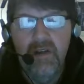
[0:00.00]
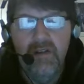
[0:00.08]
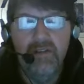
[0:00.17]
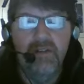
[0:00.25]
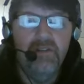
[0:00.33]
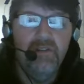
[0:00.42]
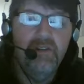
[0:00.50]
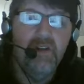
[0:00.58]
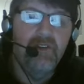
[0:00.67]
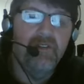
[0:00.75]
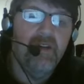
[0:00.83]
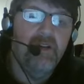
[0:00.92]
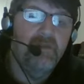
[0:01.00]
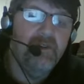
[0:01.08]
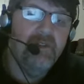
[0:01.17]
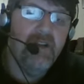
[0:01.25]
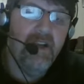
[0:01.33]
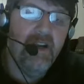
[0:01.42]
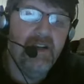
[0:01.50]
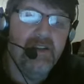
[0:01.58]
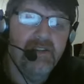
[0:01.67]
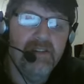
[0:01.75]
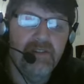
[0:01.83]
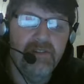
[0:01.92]
So y'all have a good one. Take care of
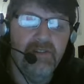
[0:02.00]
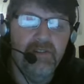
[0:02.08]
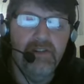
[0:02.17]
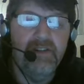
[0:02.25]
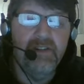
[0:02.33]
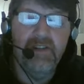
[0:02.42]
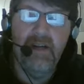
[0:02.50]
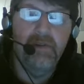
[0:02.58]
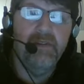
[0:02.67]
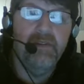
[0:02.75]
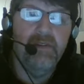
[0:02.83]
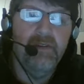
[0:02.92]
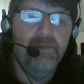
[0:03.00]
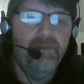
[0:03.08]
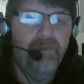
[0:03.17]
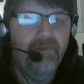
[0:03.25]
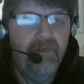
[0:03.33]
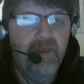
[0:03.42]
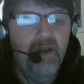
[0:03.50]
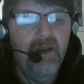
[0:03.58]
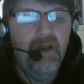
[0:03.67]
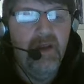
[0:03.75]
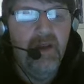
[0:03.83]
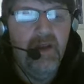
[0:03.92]
yourselves. Don't do anything I wouldn't do.
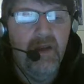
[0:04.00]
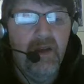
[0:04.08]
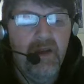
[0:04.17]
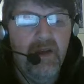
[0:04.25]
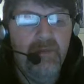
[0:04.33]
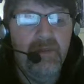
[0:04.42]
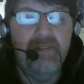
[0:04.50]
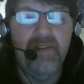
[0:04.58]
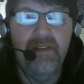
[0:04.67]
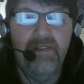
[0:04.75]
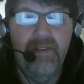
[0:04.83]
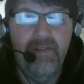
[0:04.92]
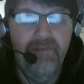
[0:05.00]
Be safe.